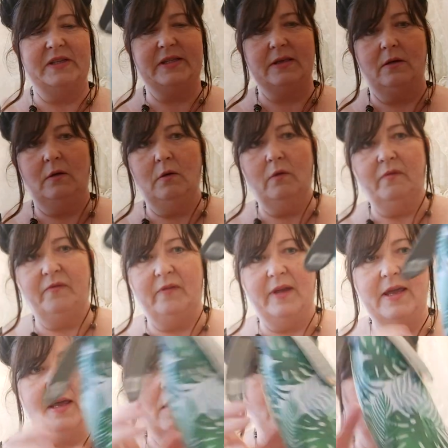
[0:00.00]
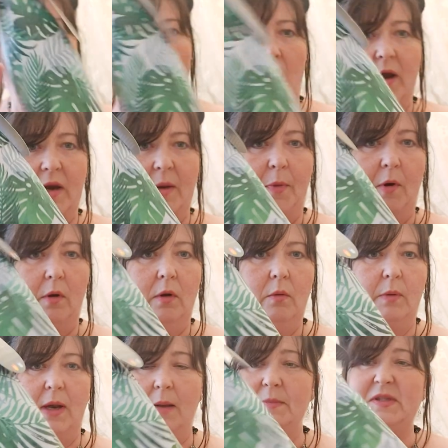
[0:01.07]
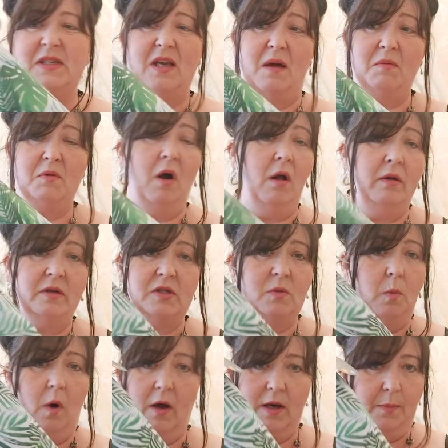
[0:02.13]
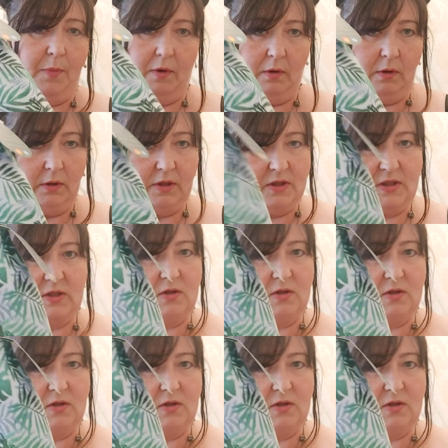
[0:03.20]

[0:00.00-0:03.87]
this lovely water bottle. Well, I'm calling it a water bottle. It